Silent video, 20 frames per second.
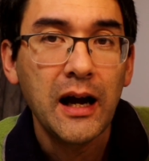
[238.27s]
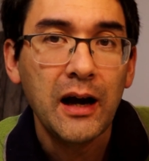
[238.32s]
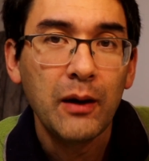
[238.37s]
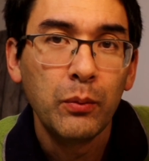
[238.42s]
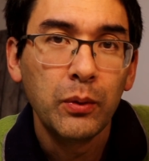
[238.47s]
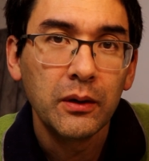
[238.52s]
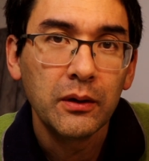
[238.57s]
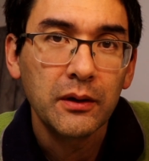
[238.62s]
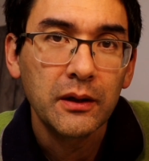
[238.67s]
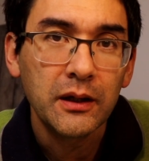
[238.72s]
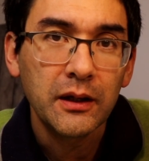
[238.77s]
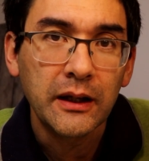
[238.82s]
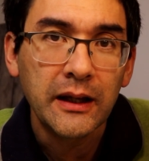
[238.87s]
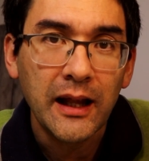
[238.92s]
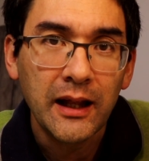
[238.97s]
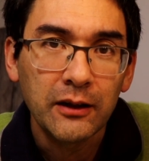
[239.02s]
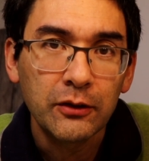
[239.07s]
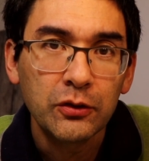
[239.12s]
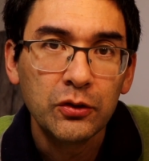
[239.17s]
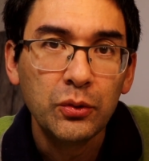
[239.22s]
I will
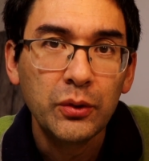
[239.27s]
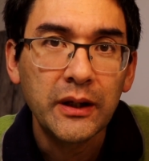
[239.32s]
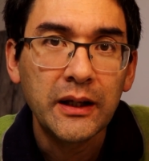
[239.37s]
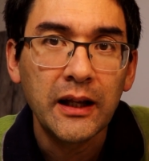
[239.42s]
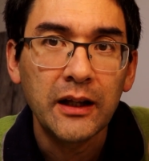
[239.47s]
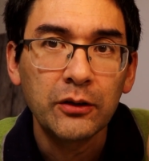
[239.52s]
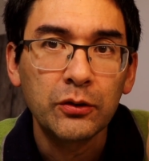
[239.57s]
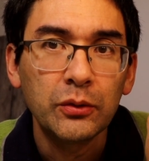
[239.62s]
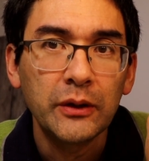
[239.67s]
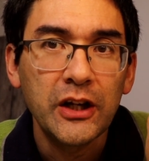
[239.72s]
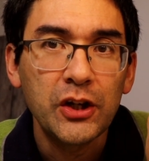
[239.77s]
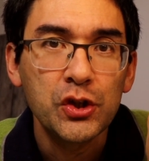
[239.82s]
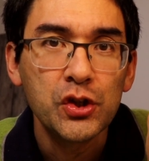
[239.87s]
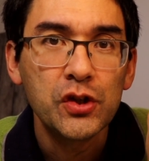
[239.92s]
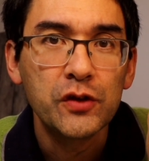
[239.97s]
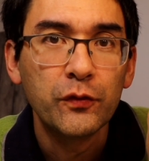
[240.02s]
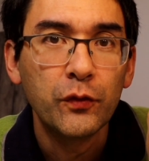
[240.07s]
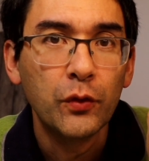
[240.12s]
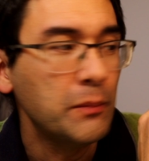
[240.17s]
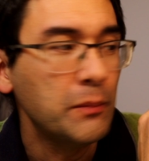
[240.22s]
do the
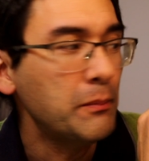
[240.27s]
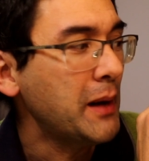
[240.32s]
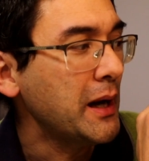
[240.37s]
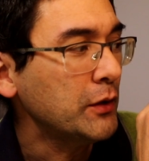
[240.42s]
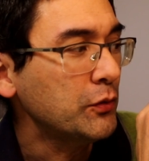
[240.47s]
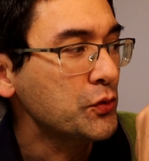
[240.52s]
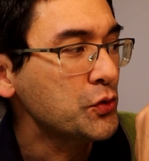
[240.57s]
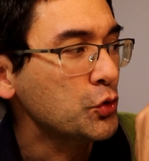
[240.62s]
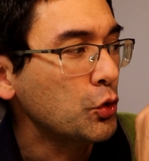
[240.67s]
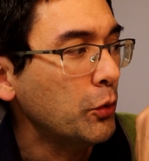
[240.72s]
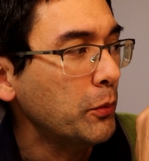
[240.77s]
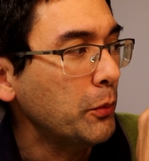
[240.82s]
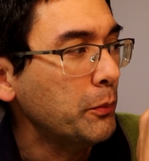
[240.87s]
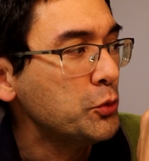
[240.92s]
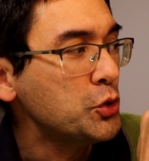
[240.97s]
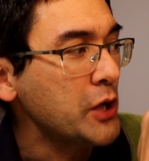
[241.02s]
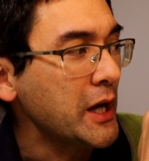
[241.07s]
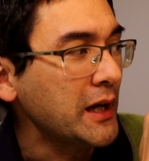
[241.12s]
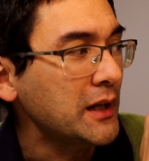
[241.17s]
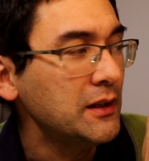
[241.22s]
calculations a microscope
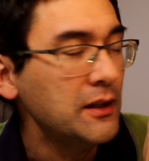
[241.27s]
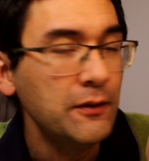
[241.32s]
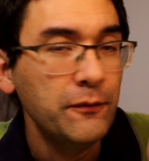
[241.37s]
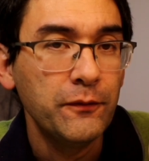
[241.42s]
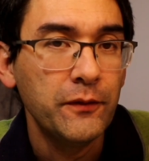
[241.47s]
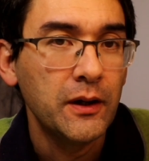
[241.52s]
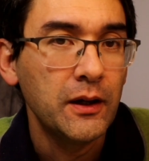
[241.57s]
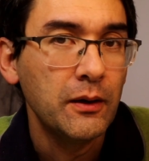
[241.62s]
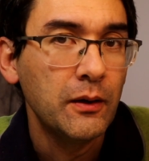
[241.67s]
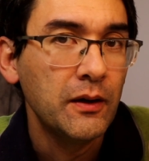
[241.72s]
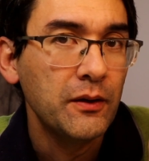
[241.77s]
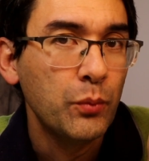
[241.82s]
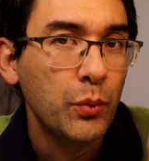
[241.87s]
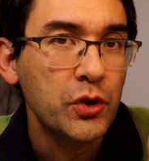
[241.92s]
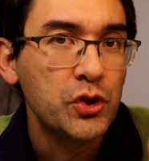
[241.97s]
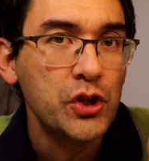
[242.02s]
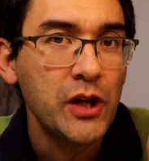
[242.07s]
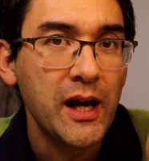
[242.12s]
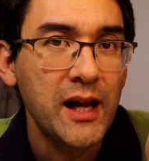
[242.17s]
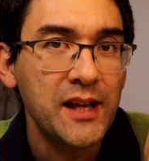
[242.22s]
objective,
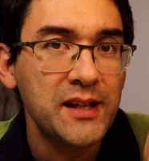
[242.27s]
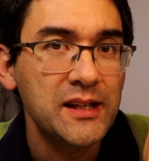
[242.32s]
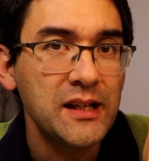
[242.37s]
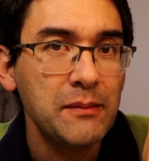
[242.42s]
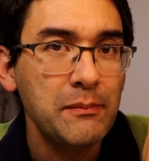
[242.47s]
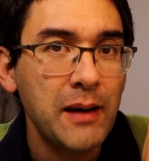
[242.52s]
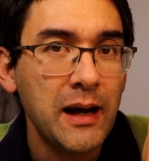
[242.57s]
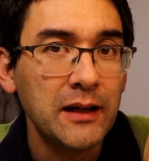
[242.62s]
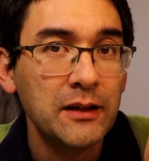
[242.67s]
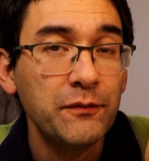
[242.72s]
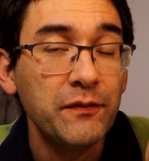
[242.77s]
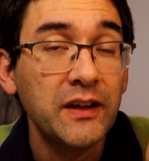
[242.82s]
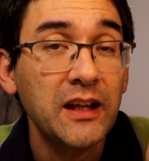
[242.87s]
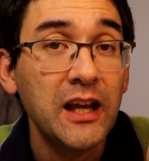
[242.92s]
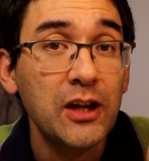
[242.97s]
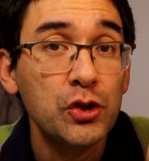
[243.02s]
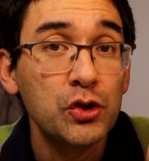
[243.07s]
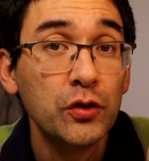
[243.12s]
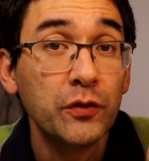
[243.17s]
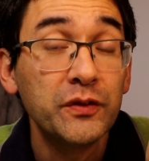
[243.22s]
which has a
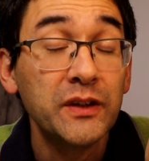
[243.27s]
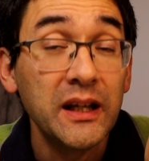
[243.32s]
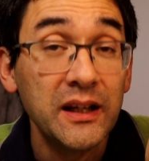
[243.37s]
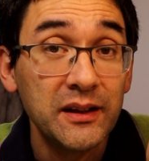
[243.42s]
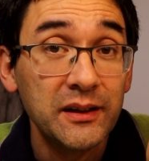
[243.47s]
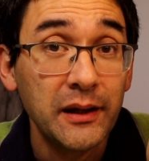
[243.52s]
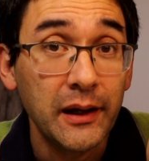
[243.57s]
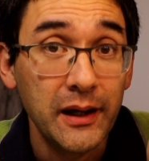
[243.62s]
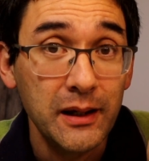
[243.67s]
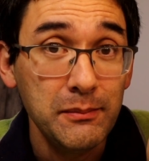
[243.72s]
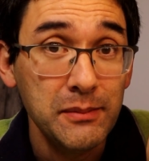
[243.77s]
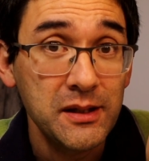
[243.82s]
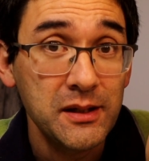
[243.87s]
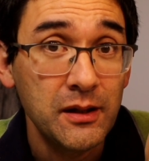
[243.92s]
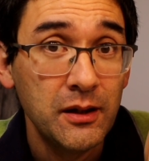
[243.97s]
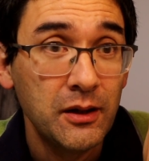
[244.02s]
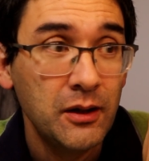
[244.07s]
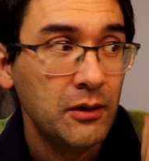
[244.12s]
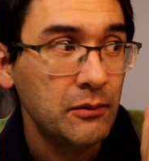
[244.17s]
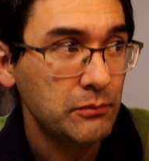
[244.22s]
magnification of 10
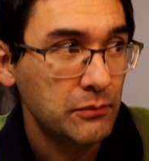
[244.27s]
times.